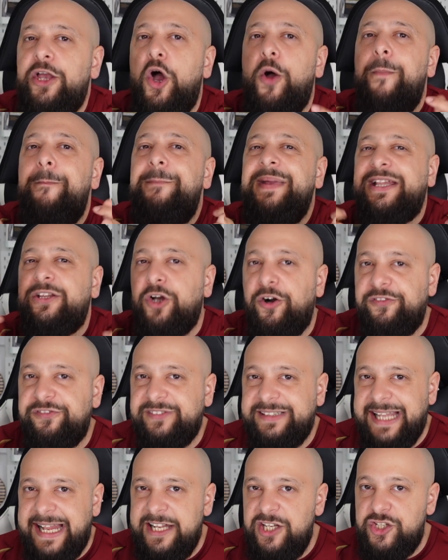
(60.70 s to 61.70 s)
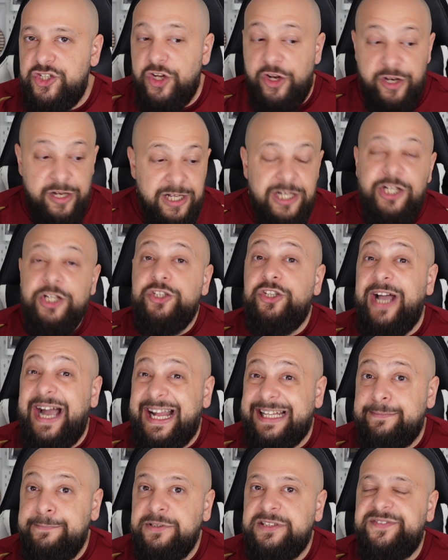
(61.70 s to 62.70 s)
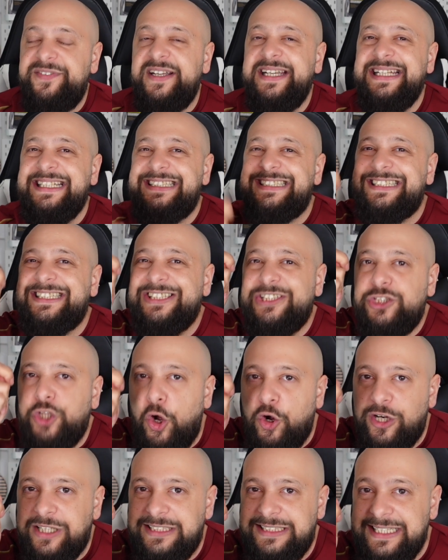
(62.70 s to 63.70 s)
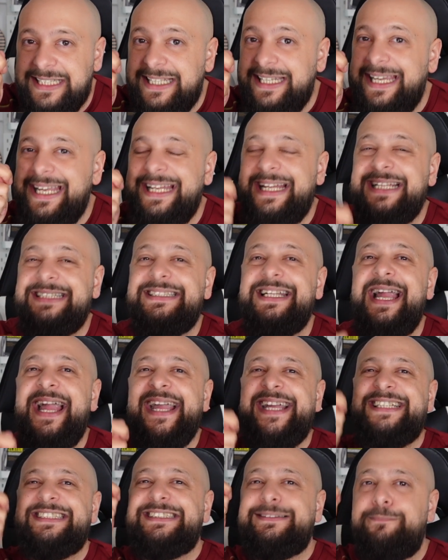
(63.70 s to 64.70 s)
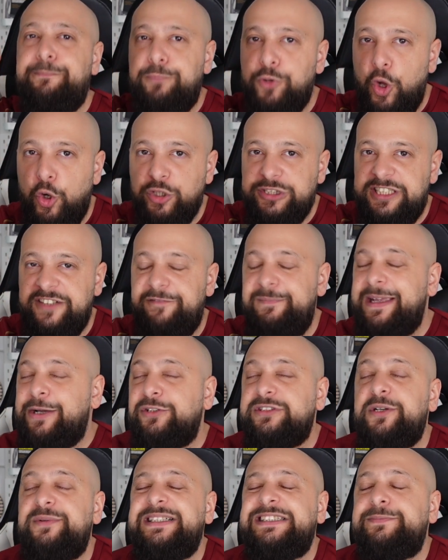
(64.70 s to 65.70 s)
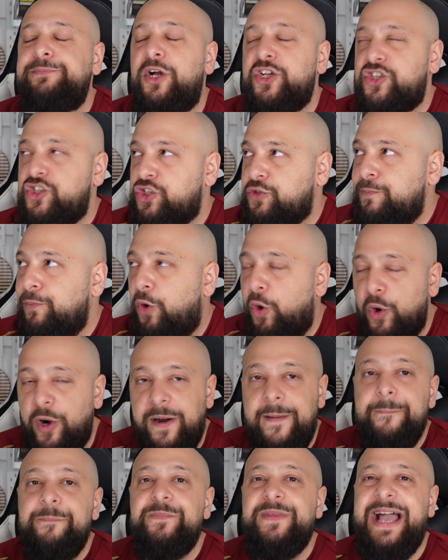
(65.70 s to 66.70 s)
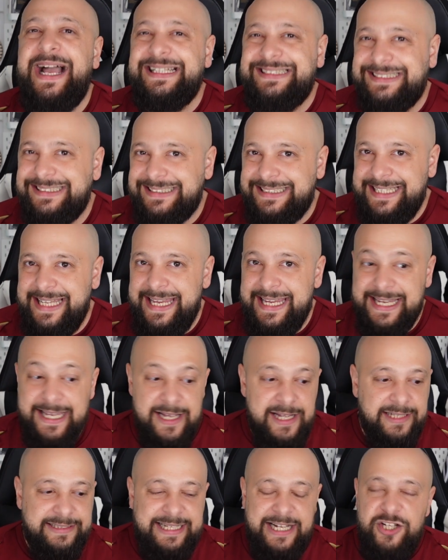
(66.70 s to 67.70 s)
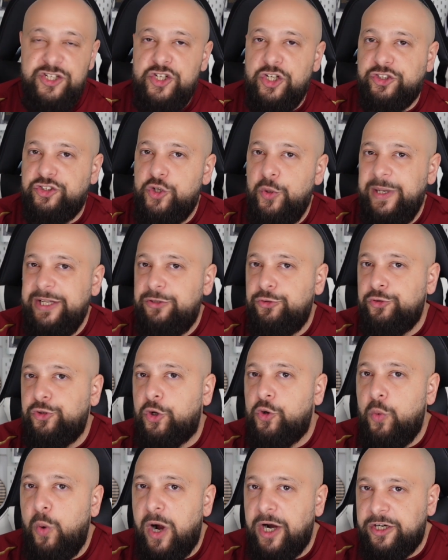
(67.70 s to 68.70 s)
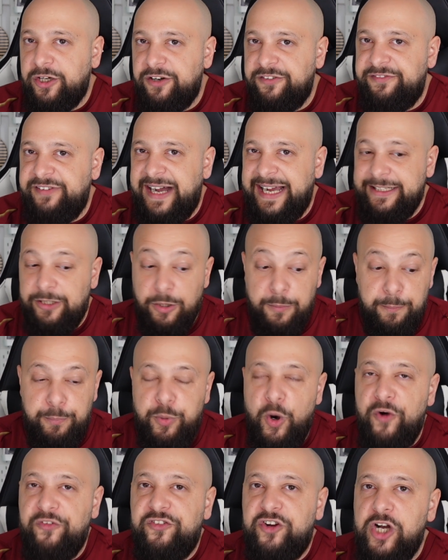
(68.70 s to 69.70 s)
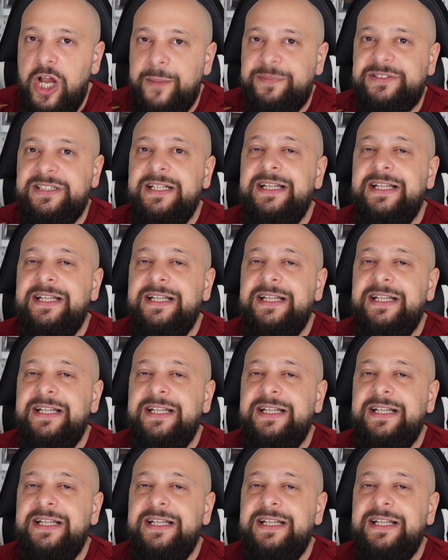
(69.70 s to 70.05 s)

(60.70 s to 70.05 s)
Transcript: a bit of tension, the atmosphere is toxic, it is explosive, because there is much more at stake than just going to the quarterfinal. Both clubs,